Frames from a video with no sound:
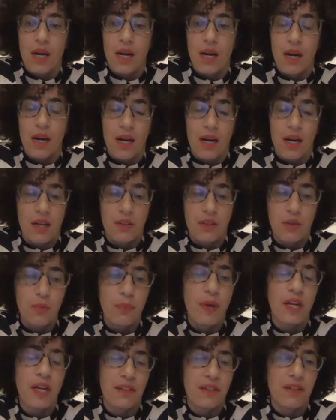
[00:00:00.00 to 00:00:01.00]
uh, to
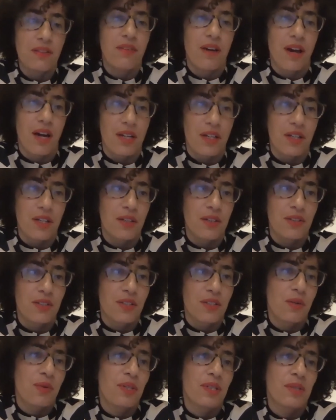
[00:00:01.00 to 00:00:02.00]
paint the tiger,
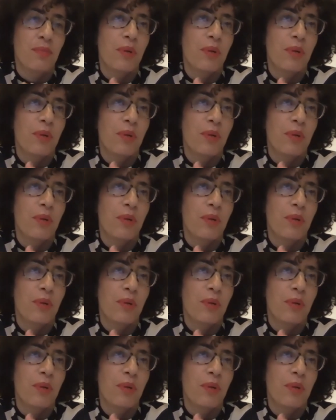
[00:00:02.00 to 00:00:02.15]
so it,